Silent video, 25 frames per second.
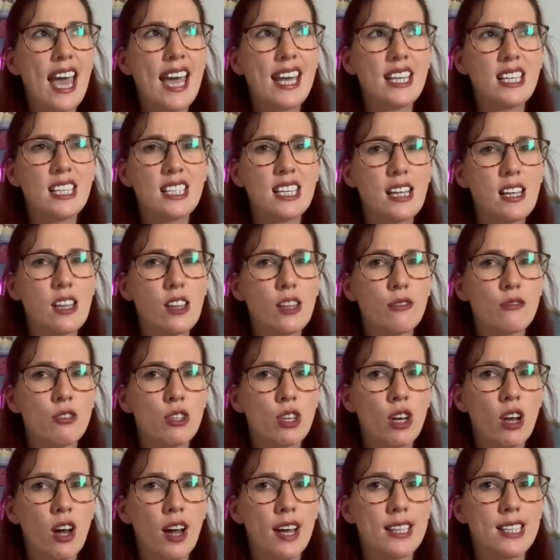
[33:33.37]
18th of
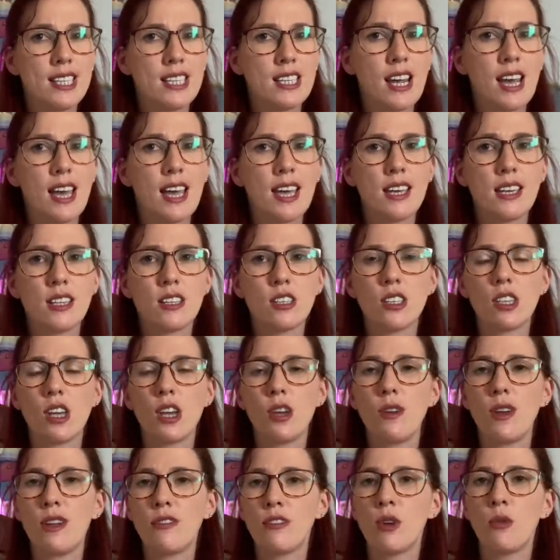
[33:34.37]
July today. So
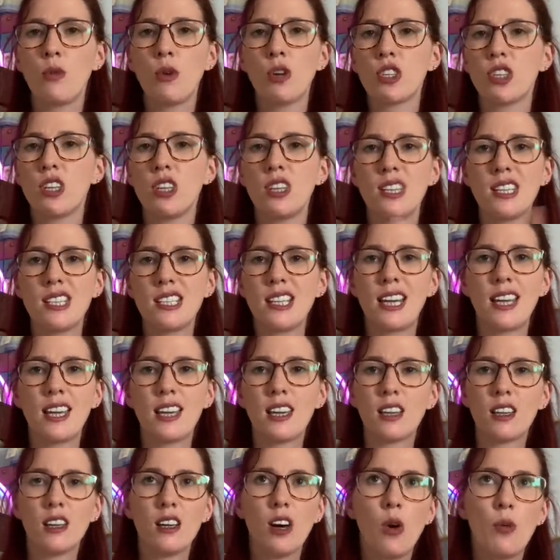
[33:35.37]
if you're watching this
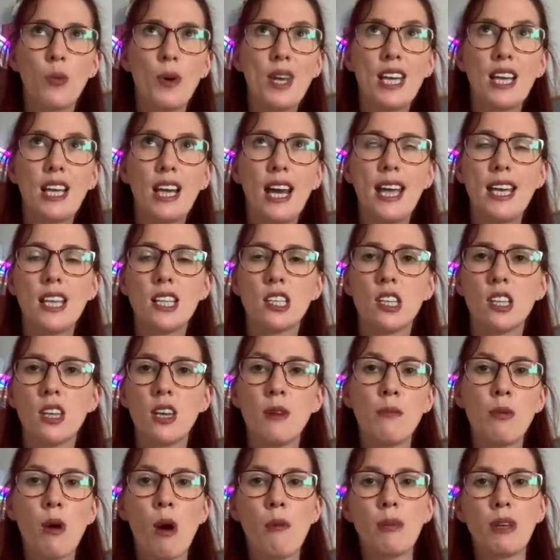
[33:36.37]
like a week later,
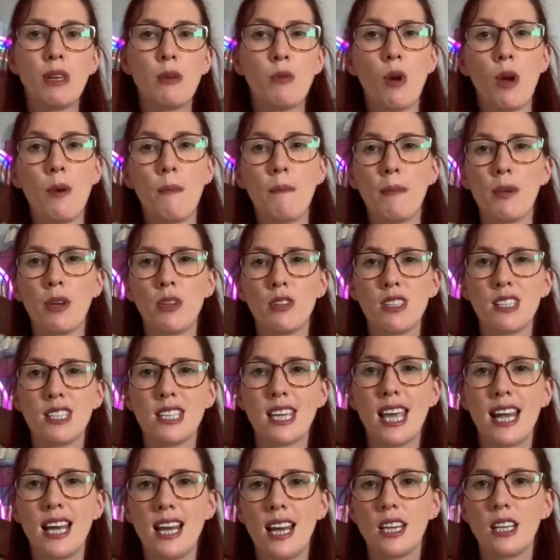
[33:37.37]
it probably won't be on
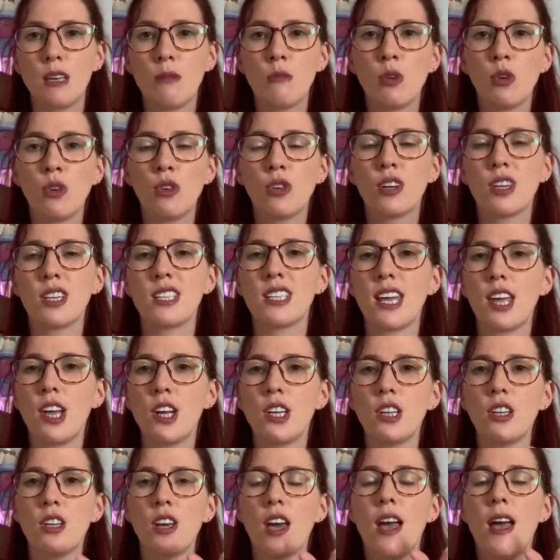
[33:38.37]
sale anymore because they
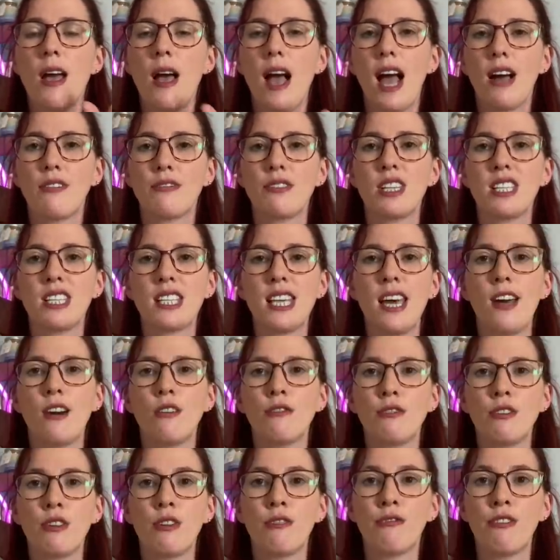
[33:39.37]
only have the
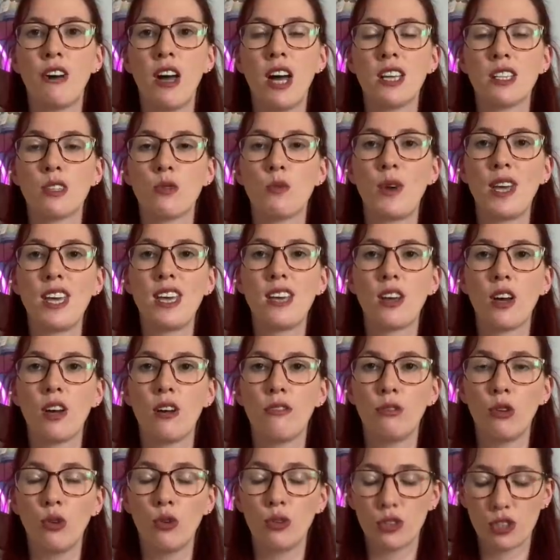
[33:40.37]
sale for the first week
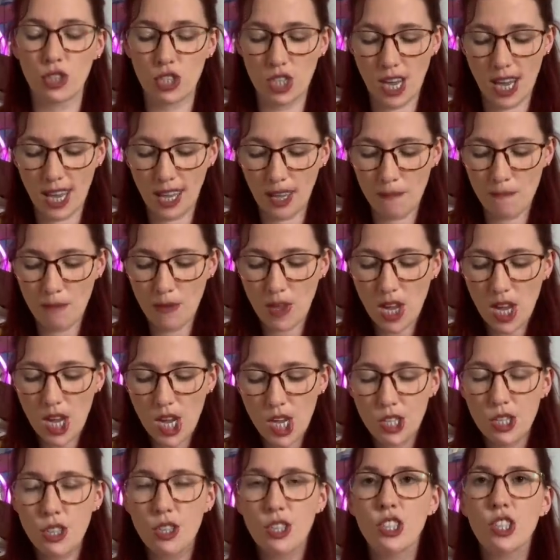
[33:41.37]
of launching.
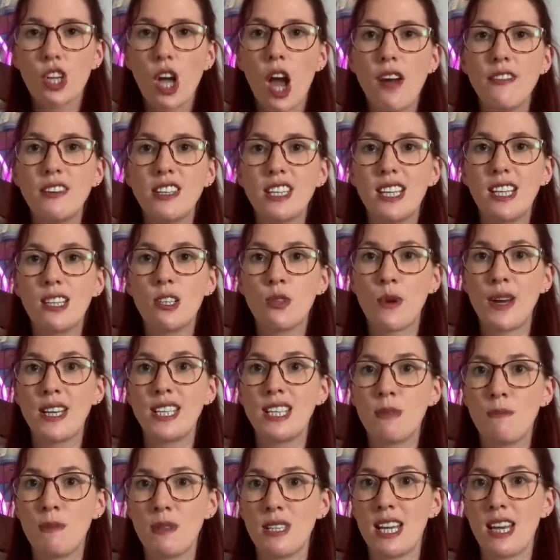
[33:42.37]
So there's currently
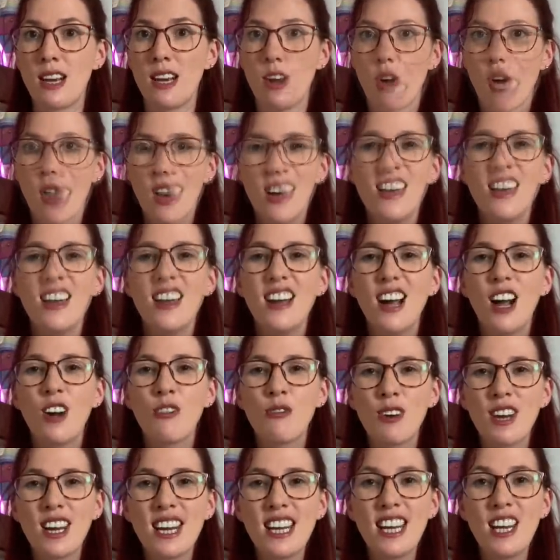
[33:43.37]
20% off. I
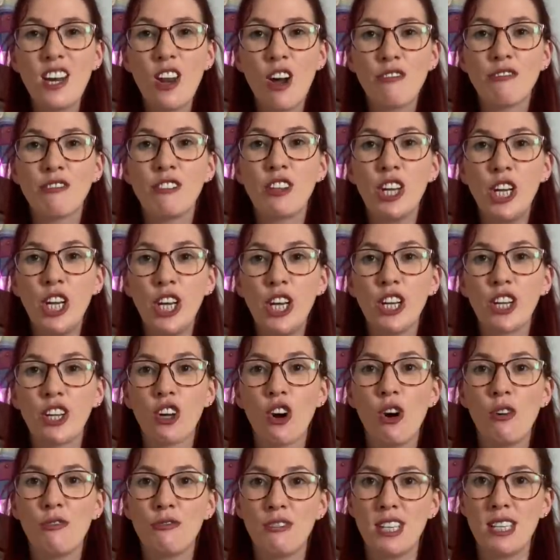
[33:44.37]
really love the look
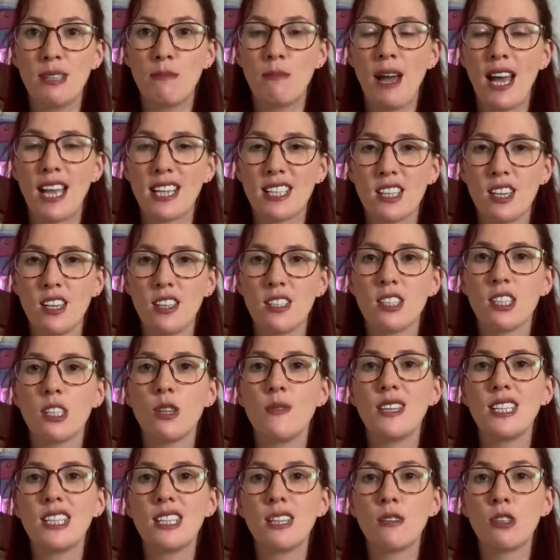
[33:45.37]
of this pattern. So
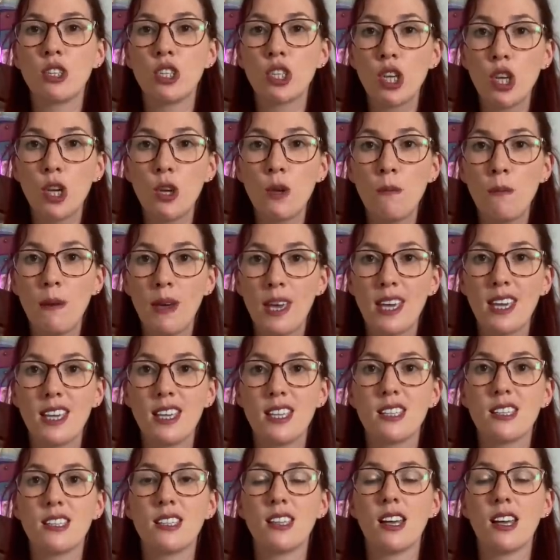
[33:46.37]
it's a two-piece,